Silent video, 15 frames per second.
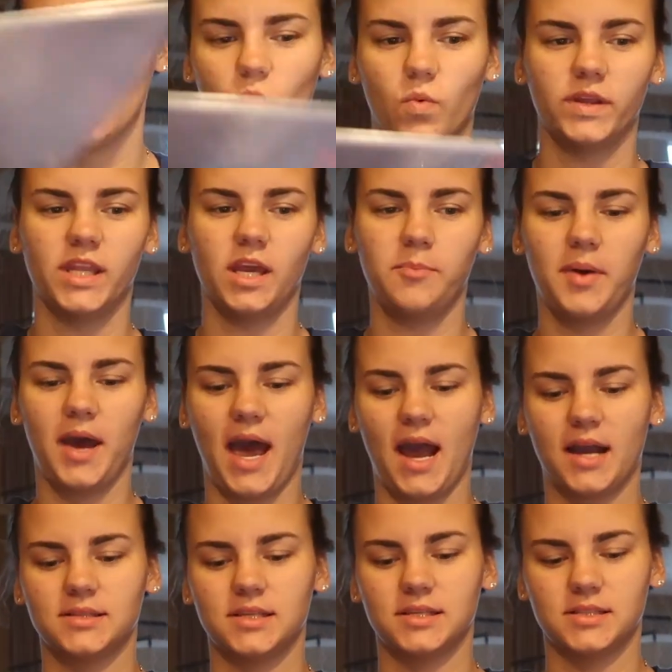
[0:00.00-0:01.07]
when they
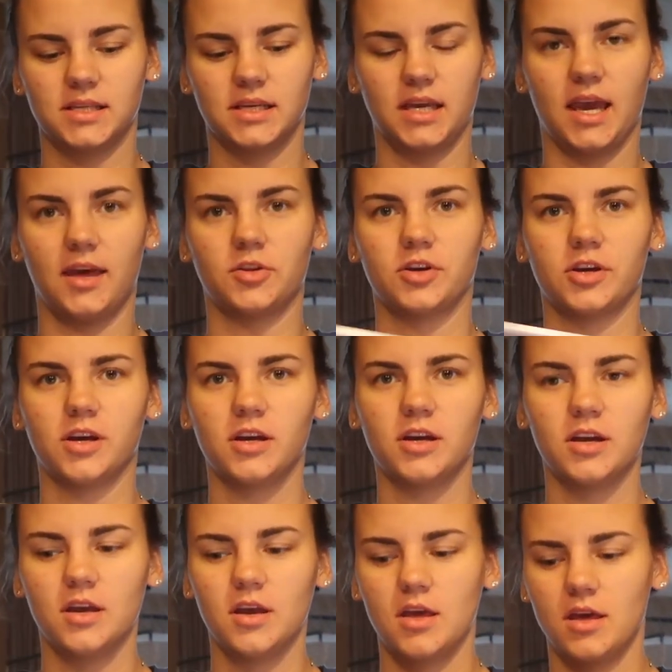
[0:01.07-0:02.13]
packed it together,